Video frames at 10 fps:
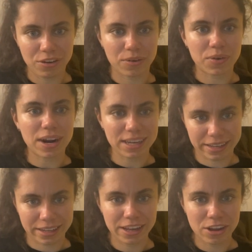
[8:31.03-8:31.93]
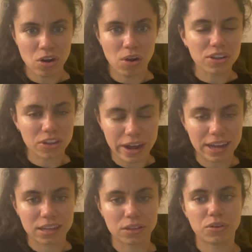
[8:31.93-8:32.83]
Christ also
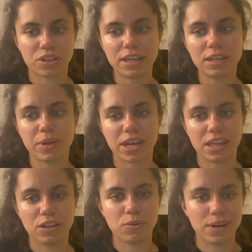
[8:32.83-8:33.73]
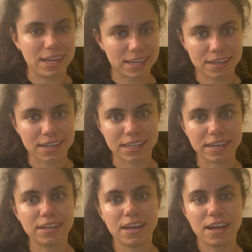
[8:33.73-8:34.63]
has those things, but I think to a lesser
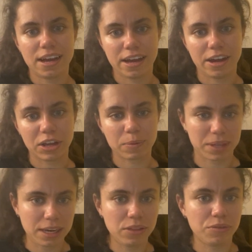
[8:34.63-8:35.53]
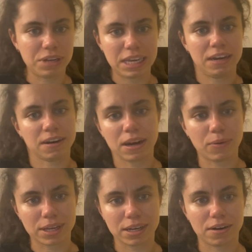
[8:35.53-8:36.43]
extent, especially during the years that I
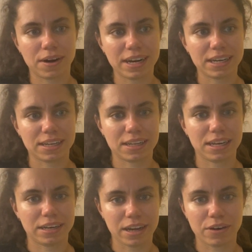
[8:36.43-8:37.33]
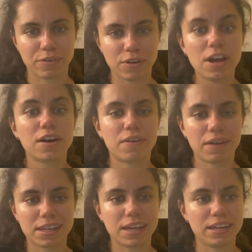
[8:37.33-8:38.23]
was at Christ, it kind of
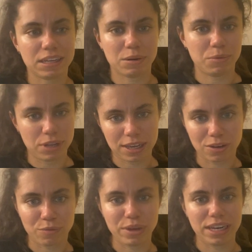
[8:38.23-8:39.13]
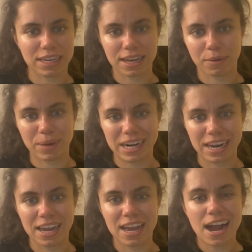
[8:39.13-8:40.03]
Christ gained this reputation of being this like
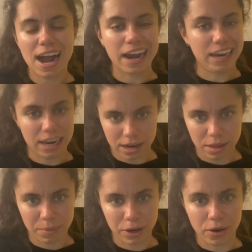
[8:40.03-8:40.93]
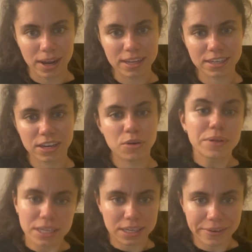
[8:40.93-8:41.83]
very highly academic college,
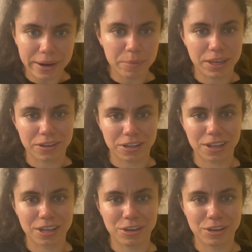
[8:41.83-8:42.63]
which is great because